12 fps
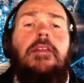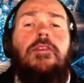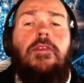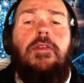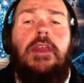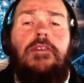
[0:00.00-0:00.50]

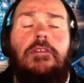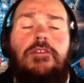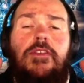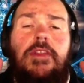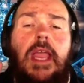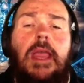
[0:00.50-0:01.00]
So these are
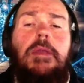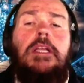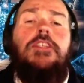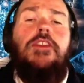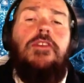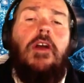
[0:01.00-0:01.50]
just
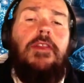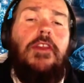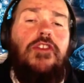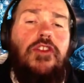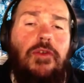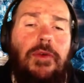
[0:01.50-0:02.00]
images on the
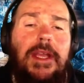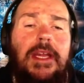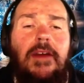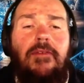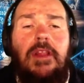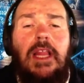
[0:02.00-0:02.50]

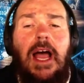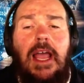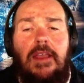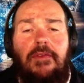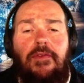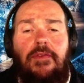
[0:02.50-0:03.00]
screen of
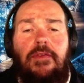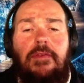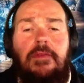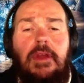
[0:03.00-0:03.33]
life.